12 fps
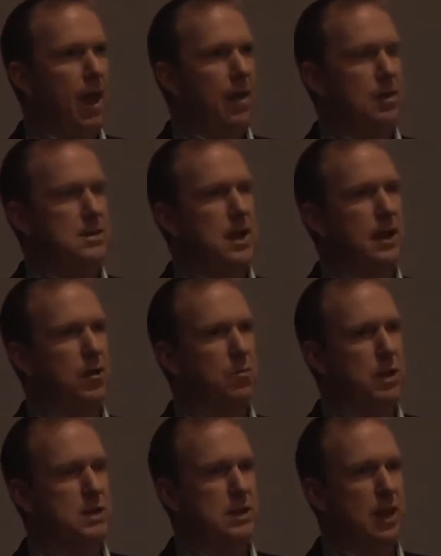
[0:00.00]
And the second
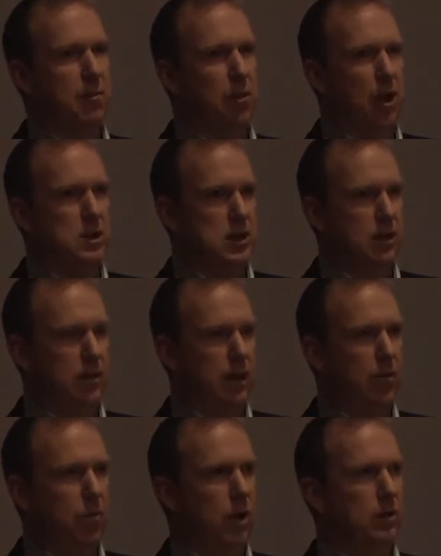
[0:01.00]
piece of that project
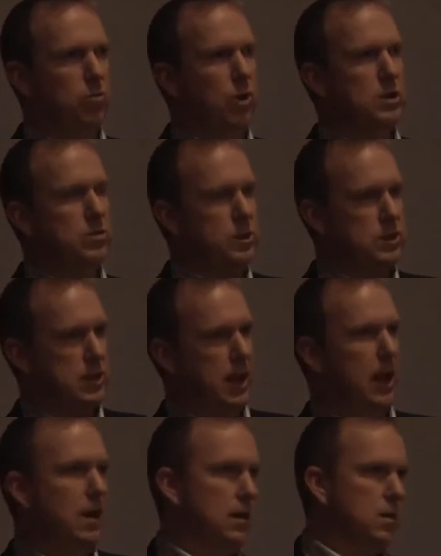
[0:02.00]
then was, once we
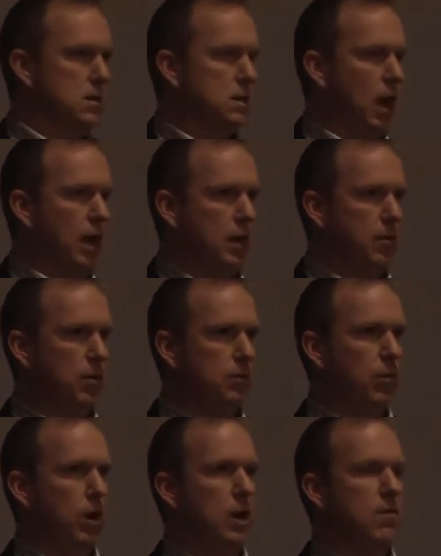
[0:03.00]
scanned in these documents,
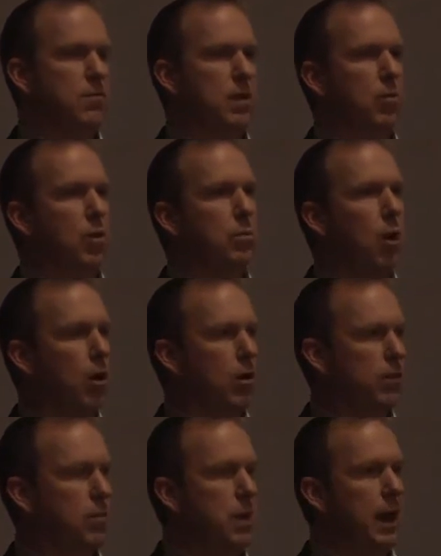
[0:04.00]
for any of them that were part
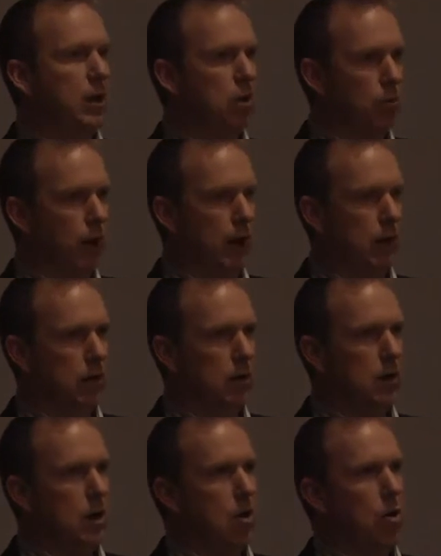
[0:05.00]
of the medical
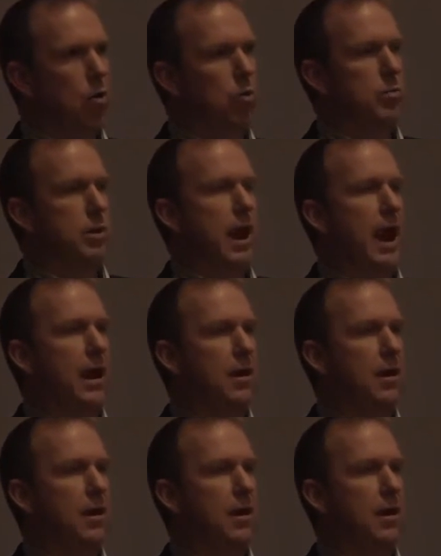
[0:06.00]
record or would be